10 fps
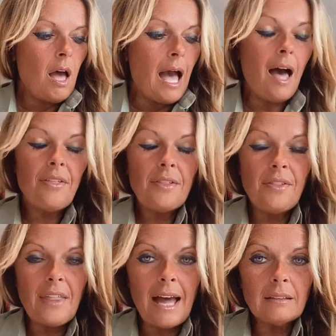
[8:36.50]
Other
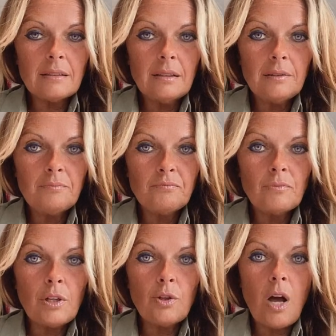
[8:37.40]
than that,
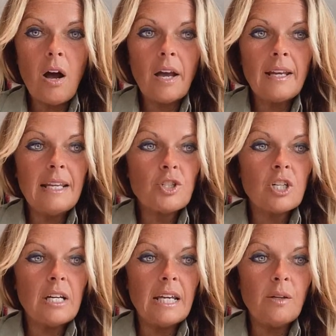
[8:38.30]

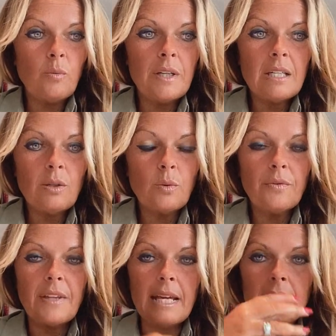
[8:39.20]
we did all
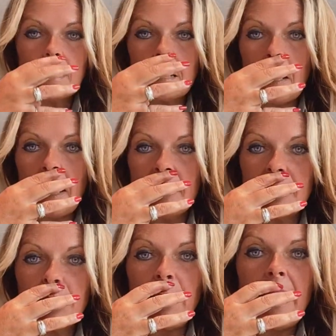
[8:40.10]
of this. In
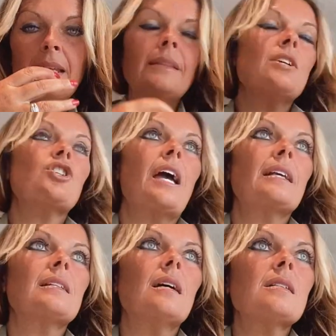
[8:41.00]
Spain, they
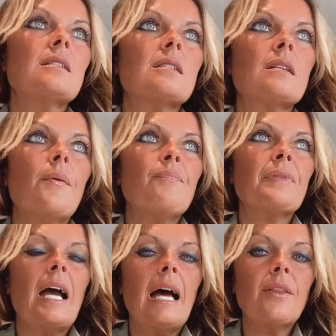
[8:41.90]
checked us
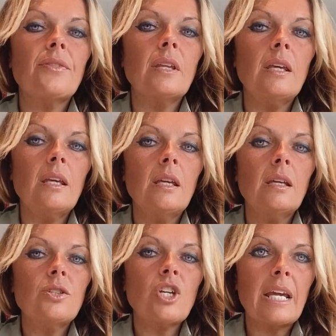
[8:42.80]
at the
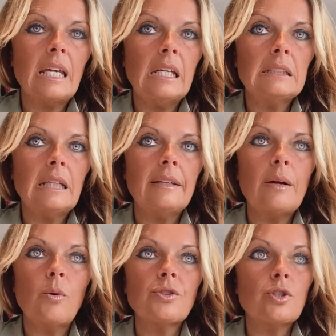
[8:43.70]
check-in, and they
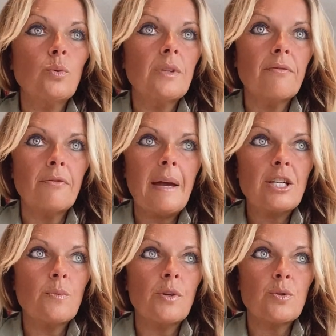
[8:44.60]
wanted all the
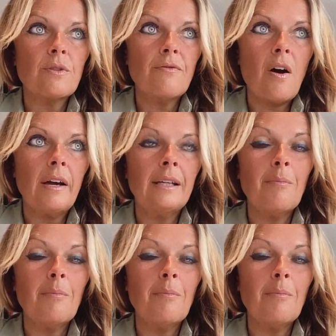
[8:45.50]
information, which was fine.